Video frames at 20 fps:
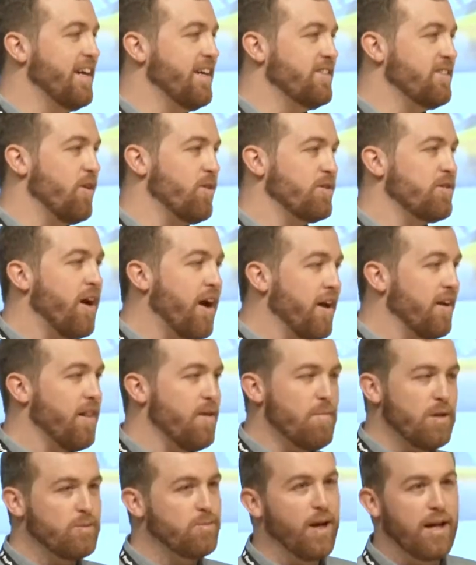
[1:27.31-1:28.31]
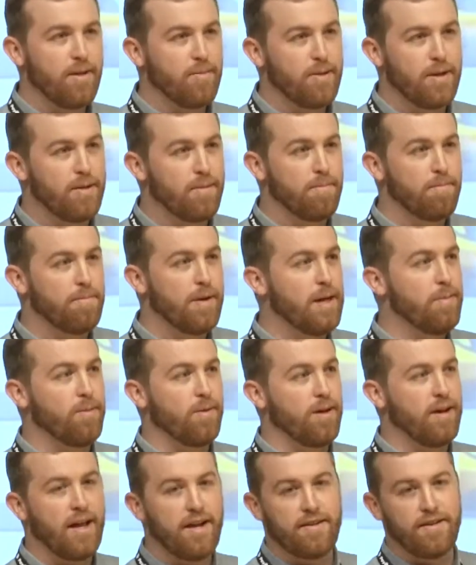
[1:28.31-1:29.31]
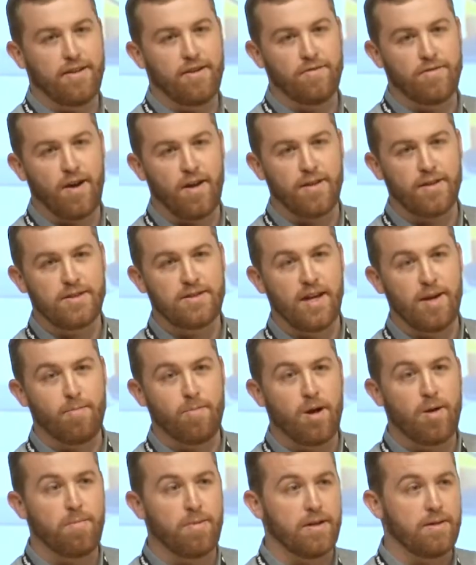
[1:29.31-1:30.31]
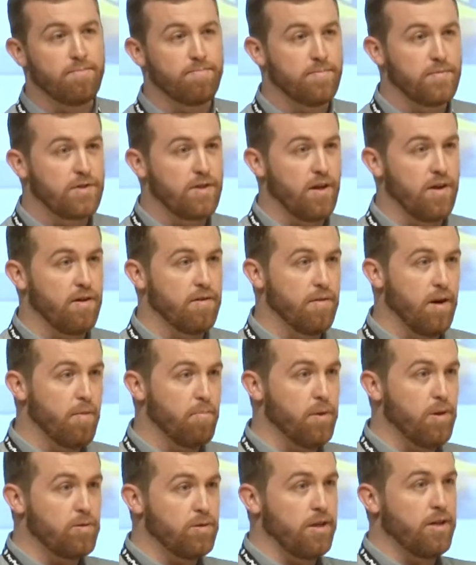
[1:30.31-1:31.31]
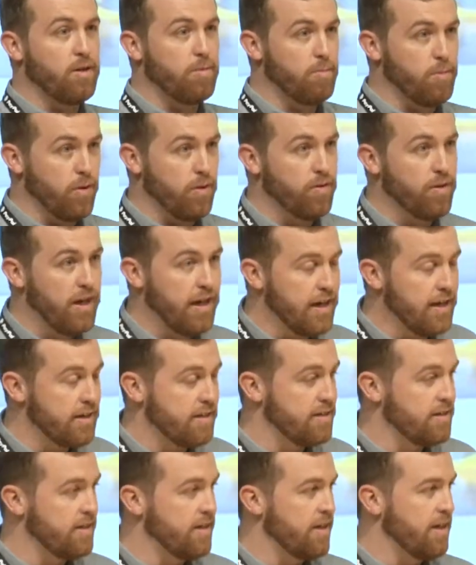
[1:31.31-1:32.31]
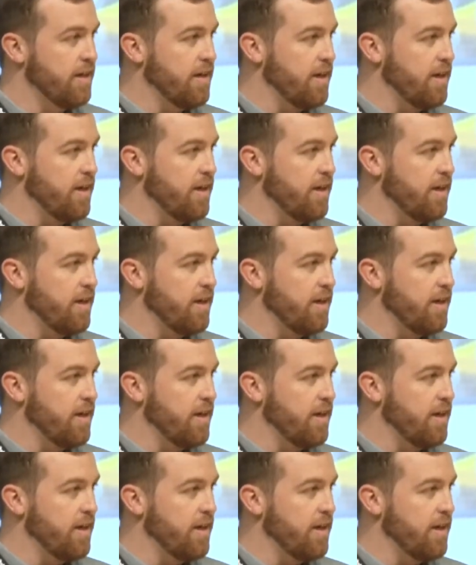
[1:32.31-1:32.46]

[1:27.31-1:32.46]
So I was like, there must be other people in London who've got the same problem. So I built a little brew kit,